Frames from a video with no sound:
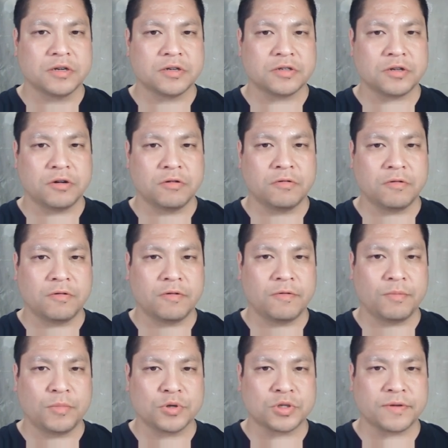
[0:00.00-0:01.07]
So
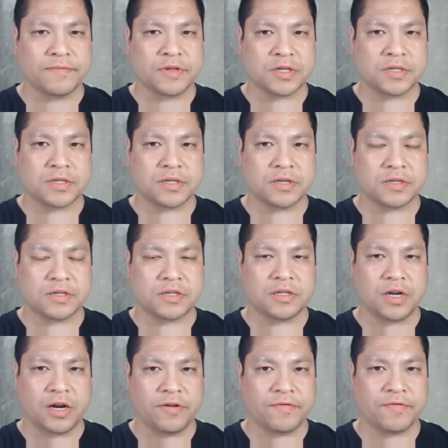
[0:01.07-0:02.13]
most of this
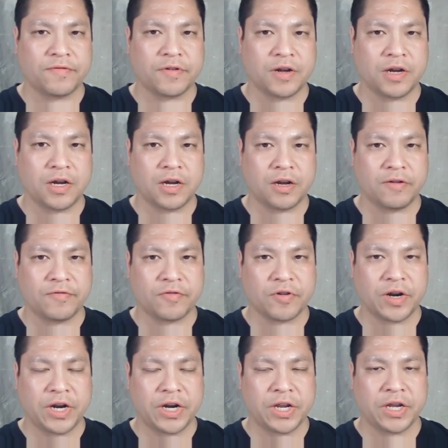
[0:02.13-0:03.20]
stuff
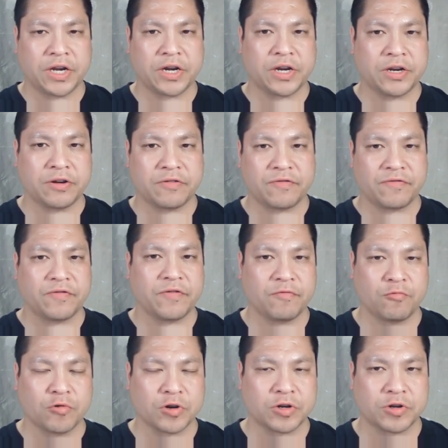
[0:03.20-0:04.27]
for any kind of
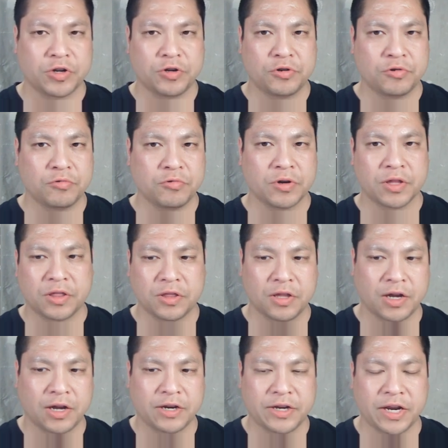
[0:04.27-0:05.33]
work you do with
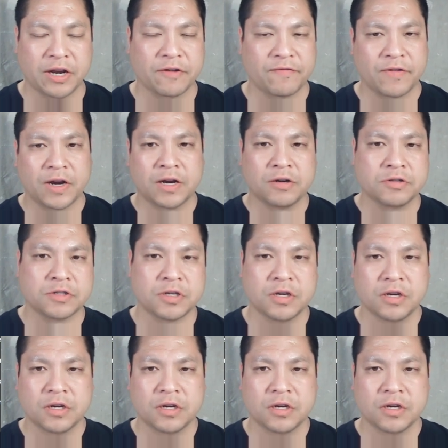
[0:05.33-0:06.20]
data files,